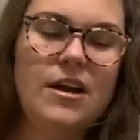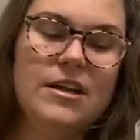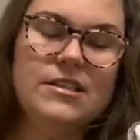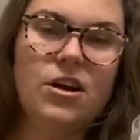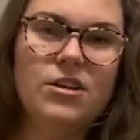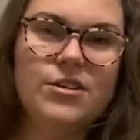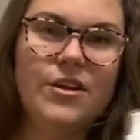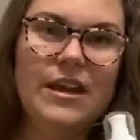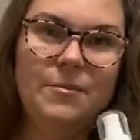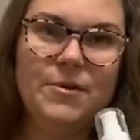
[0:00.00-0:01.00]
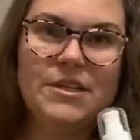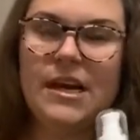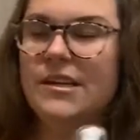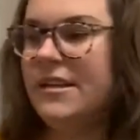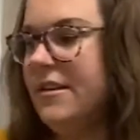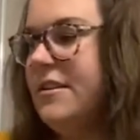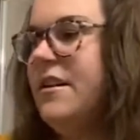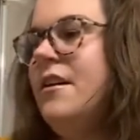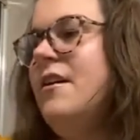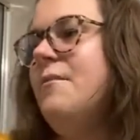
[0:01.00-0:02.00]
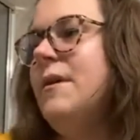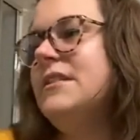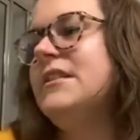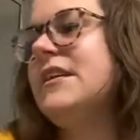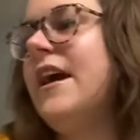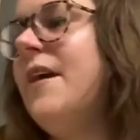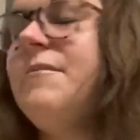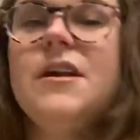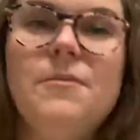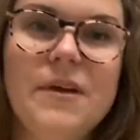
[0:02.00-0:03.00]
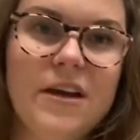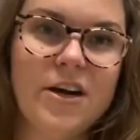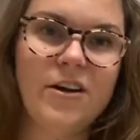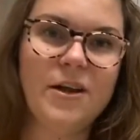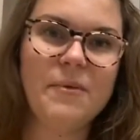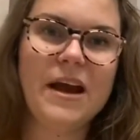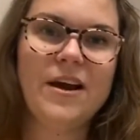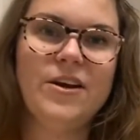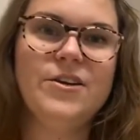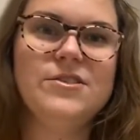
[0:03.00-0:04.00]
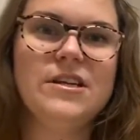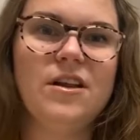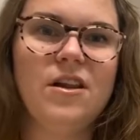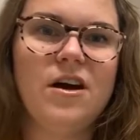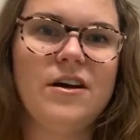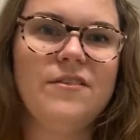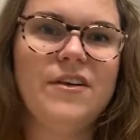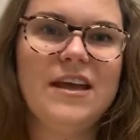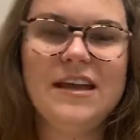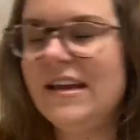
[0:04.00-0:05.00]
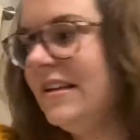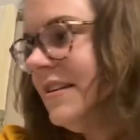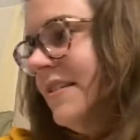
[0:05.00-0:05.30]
It's also a heat protectant, but since I am gonna be curling my hair and using a lot of heat,